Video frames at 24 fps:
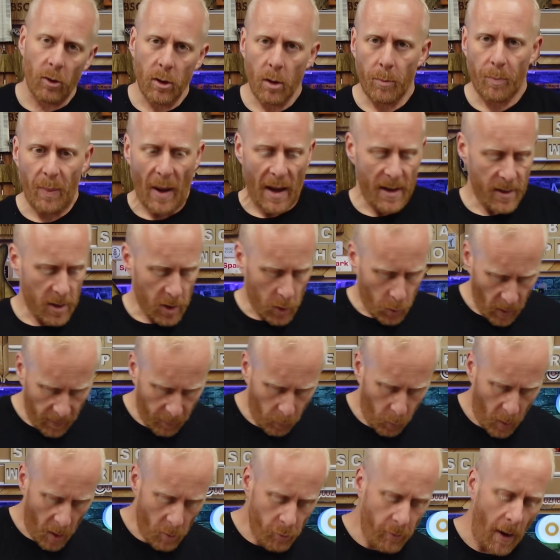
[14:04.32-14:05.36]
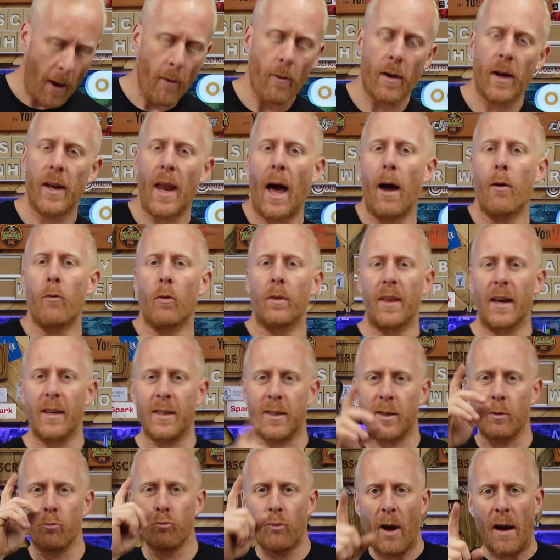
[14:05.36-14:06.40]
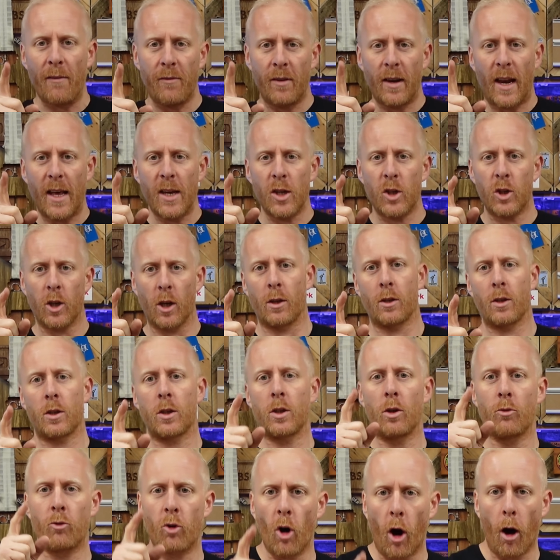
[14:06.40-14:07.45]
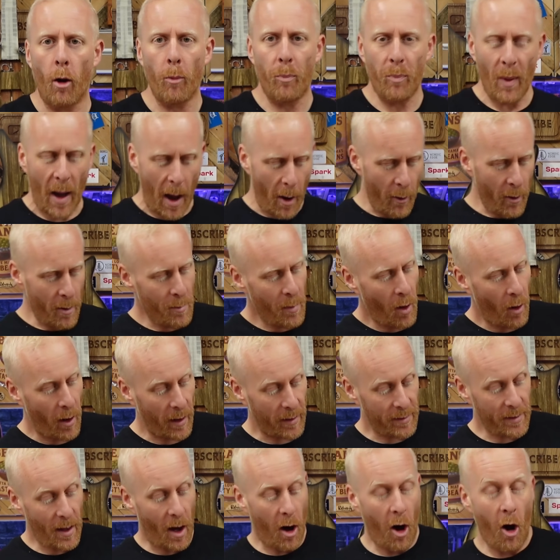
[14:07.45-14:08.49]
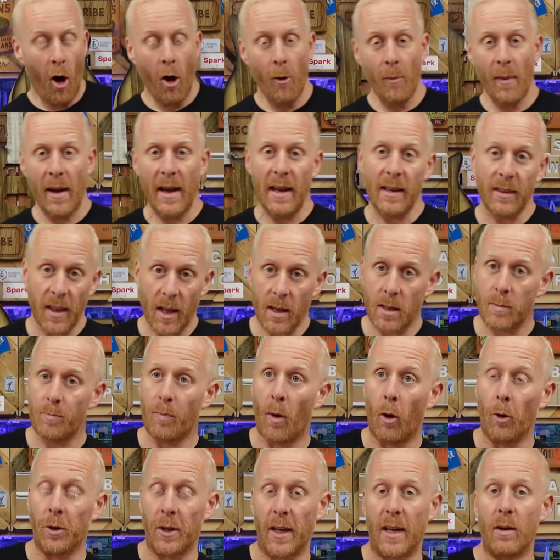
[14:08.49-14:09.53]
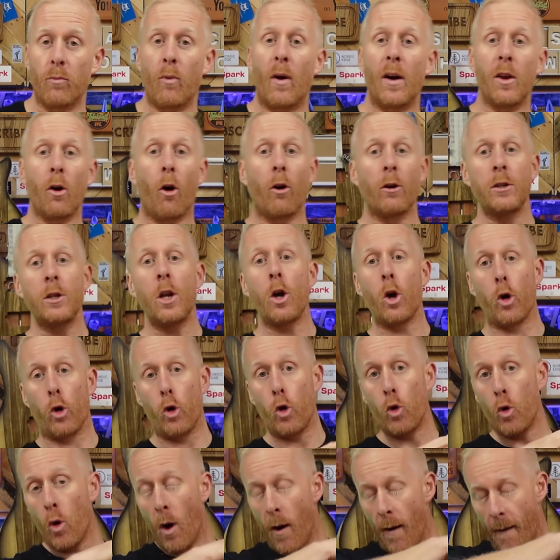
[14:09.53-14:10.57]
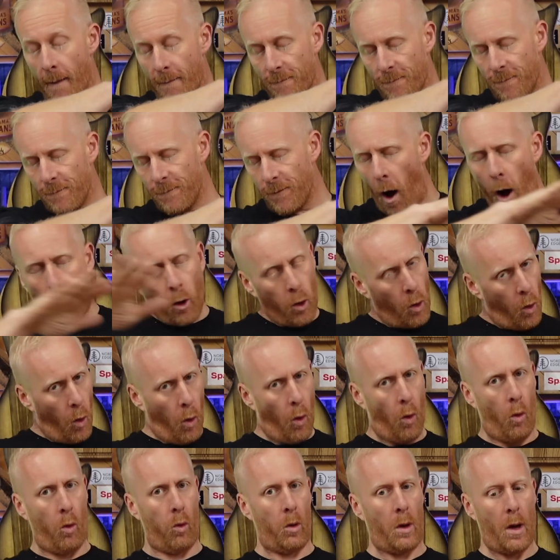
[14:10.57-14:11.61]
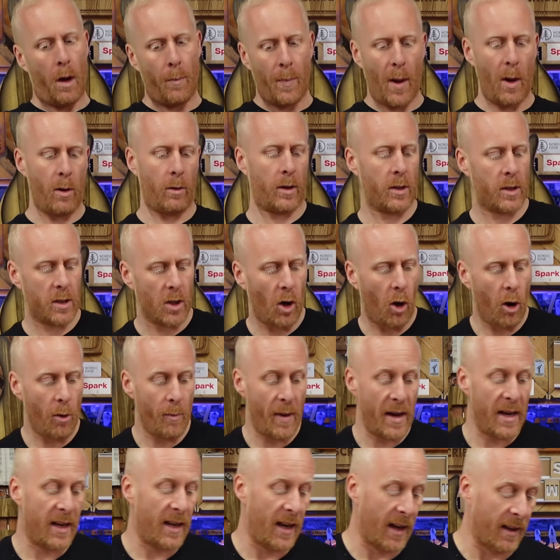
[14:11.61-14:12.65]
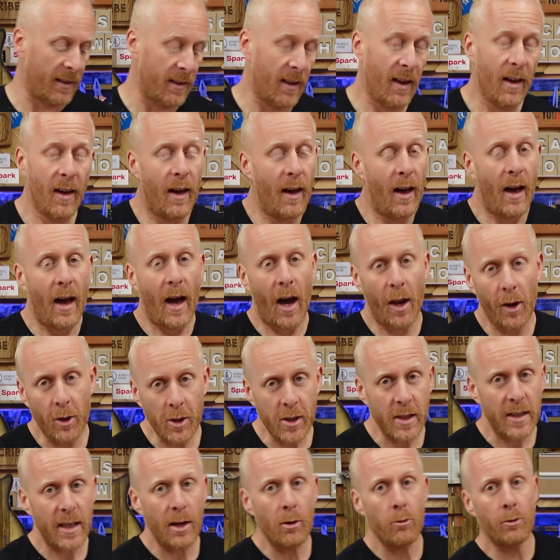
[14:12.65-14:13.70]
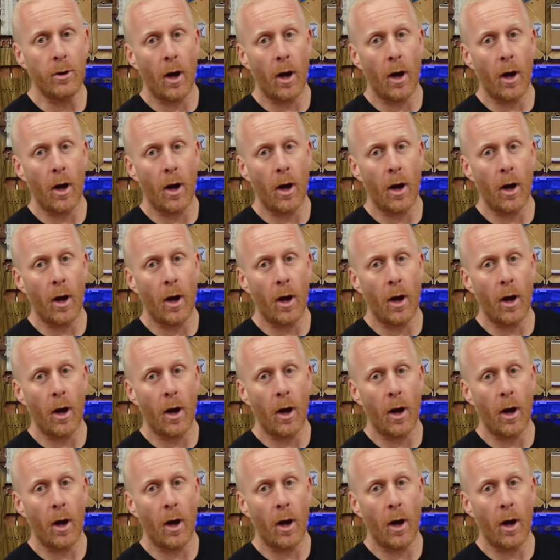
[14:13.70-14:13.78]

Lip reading: on the bench. We're routed out. There's some revelations. You've got to bear in mind that I made this body when I knew fuck all about guitar making. And I still